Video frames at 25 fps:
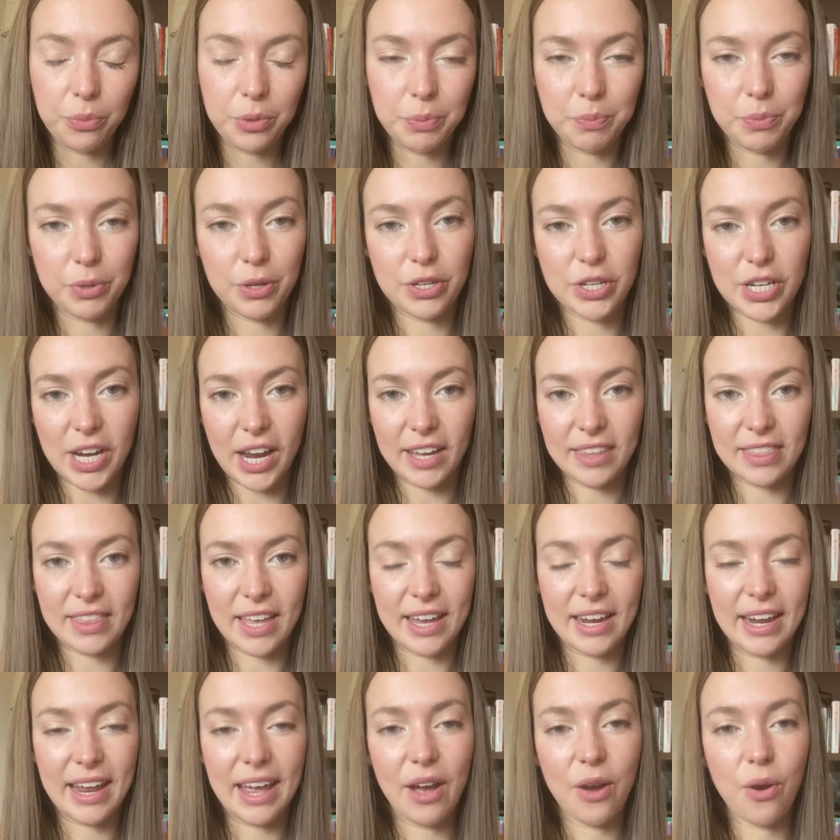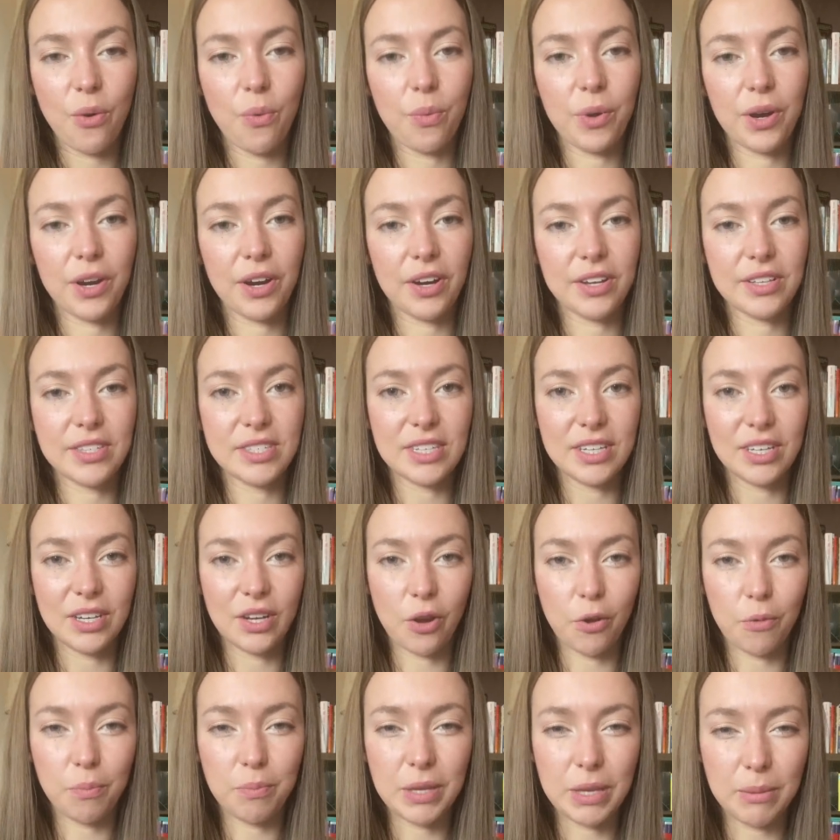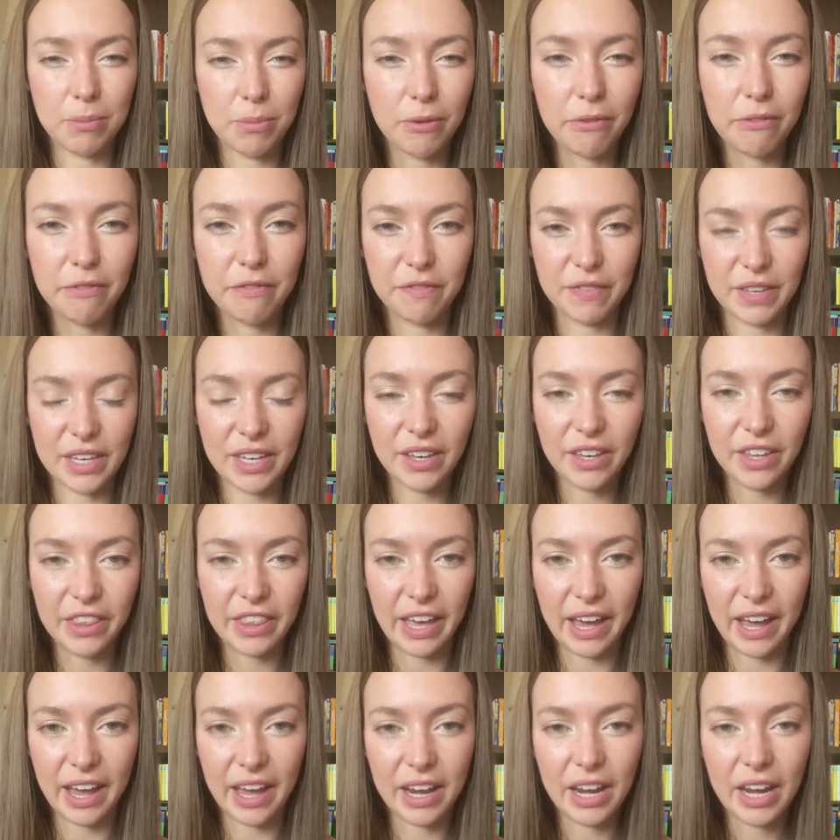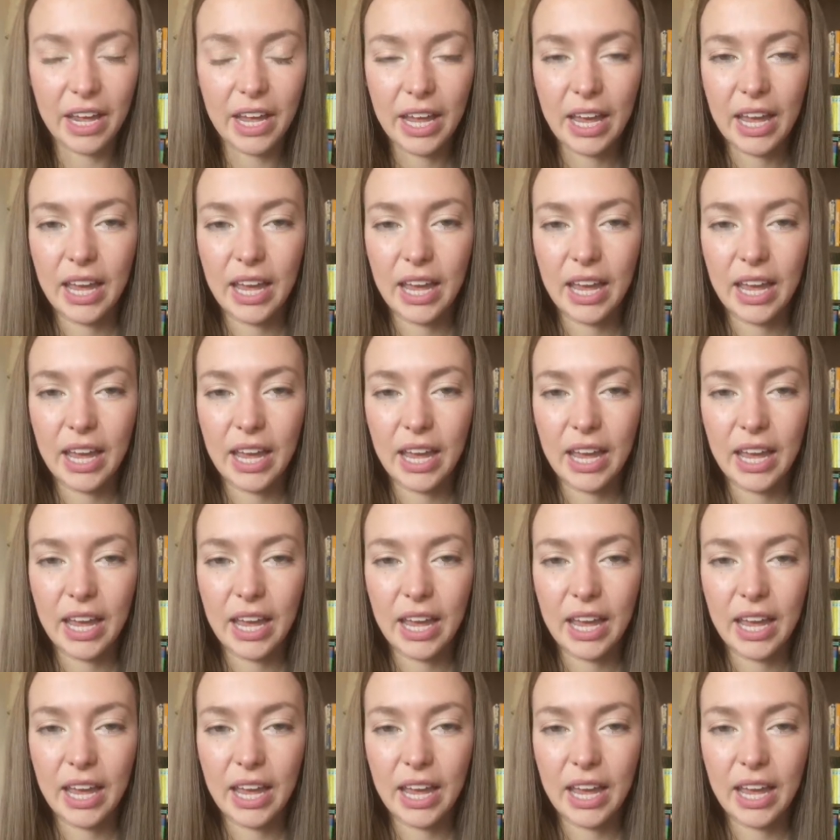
project that outwards, people feel that.